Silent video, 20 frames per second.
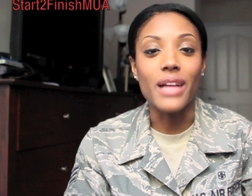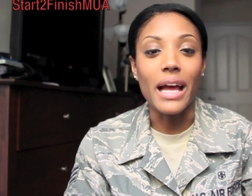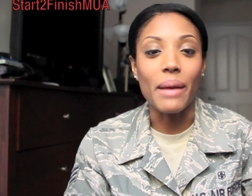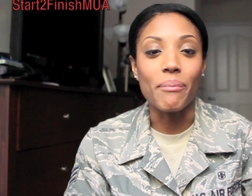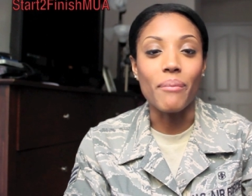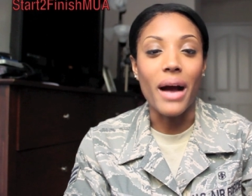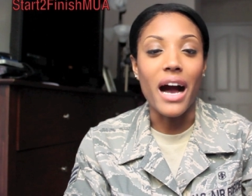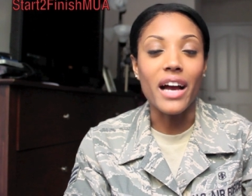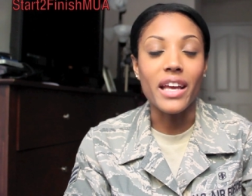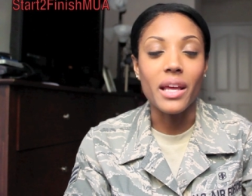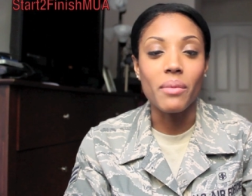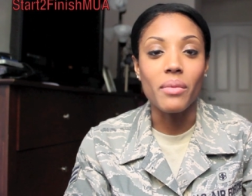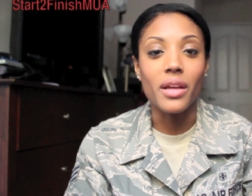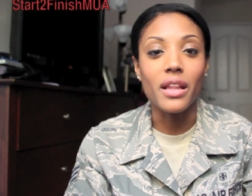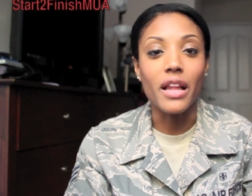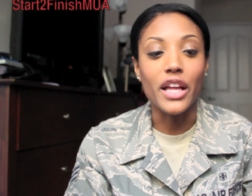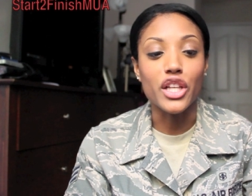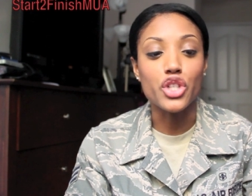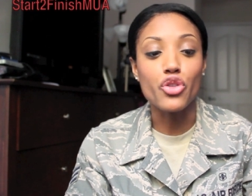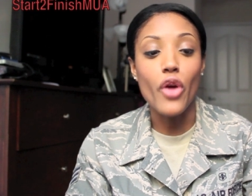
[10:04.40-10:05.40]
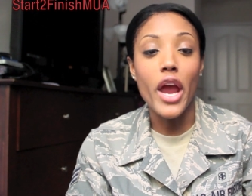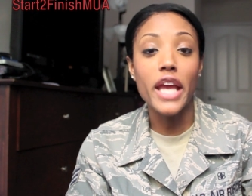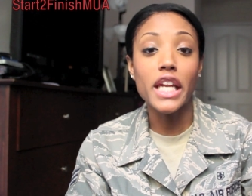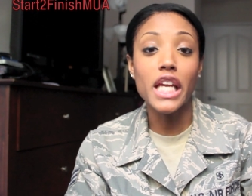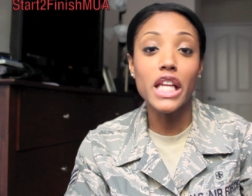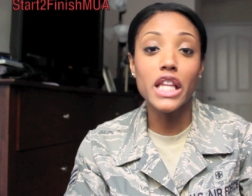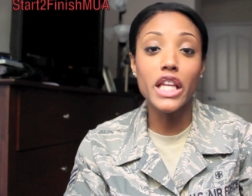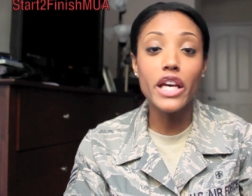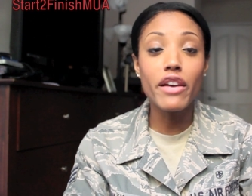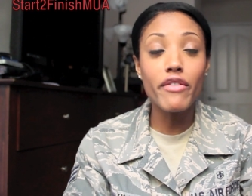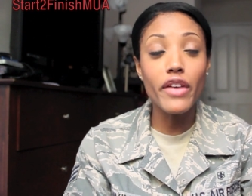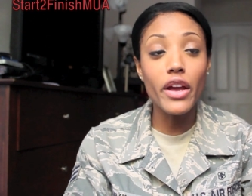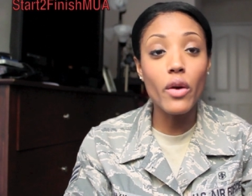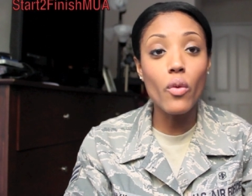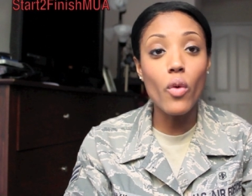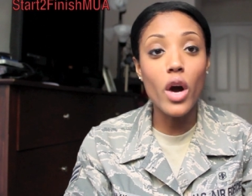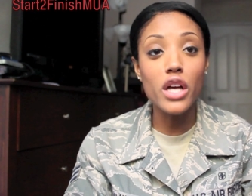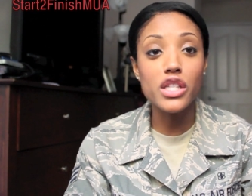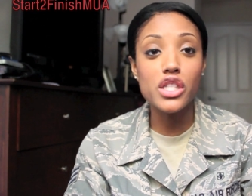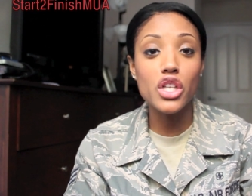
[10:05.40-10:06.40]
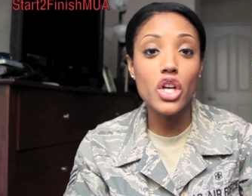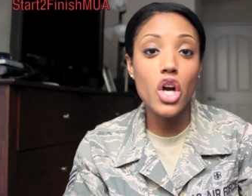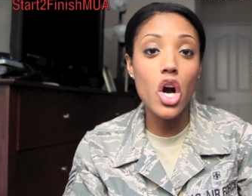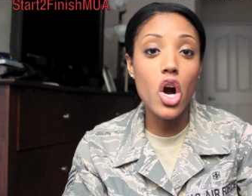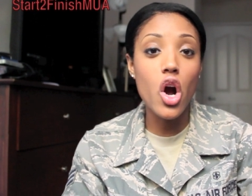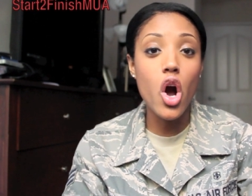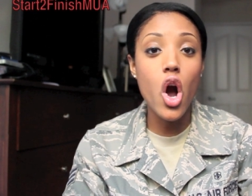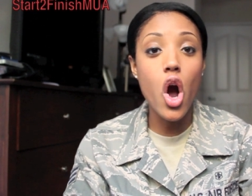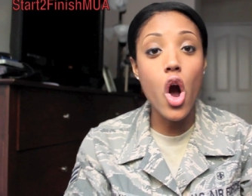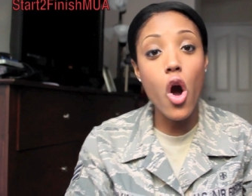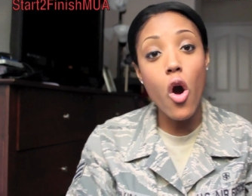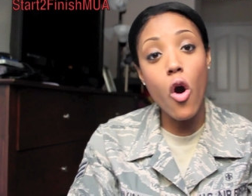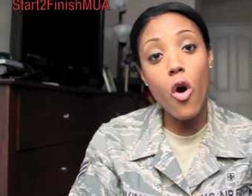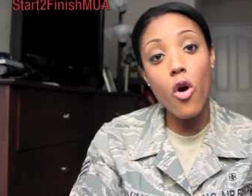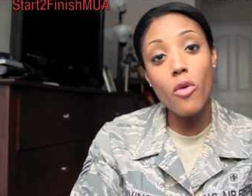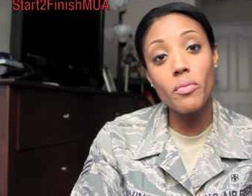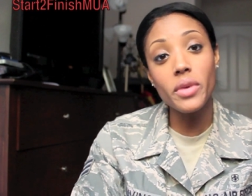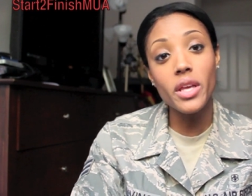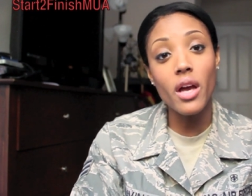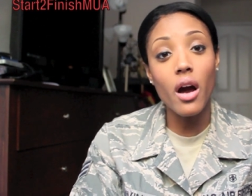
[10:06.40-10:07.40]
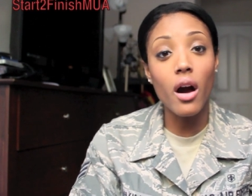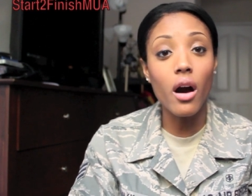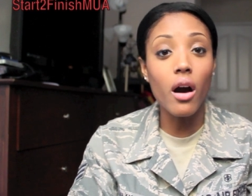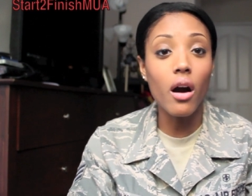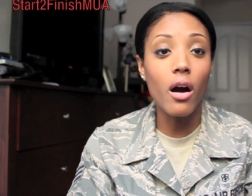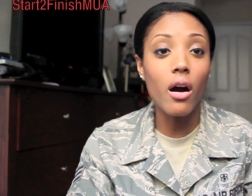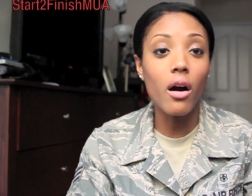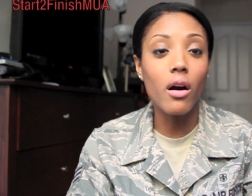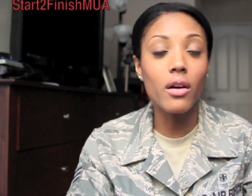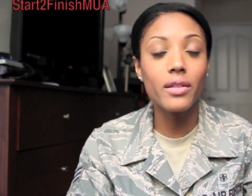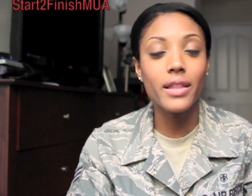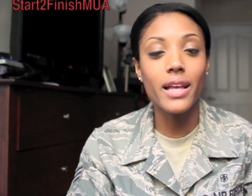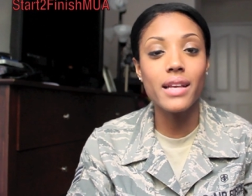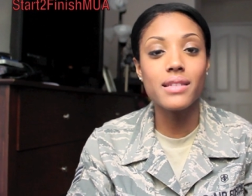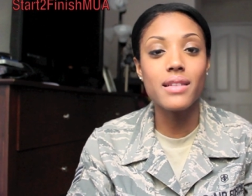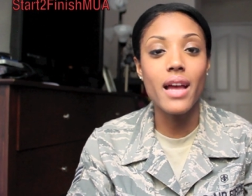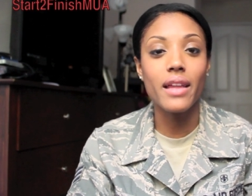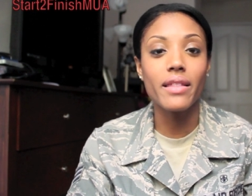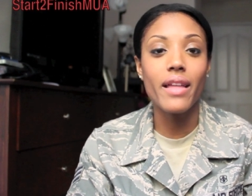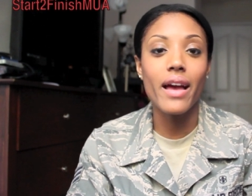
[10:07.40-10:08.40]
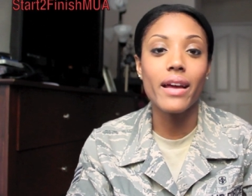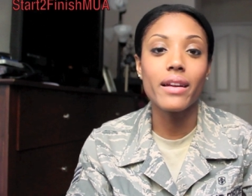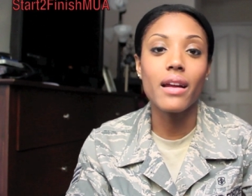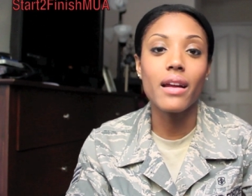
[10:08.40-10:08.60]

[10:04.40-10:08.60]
mocking me, like, trainee living wants to go home, y'all, things like that.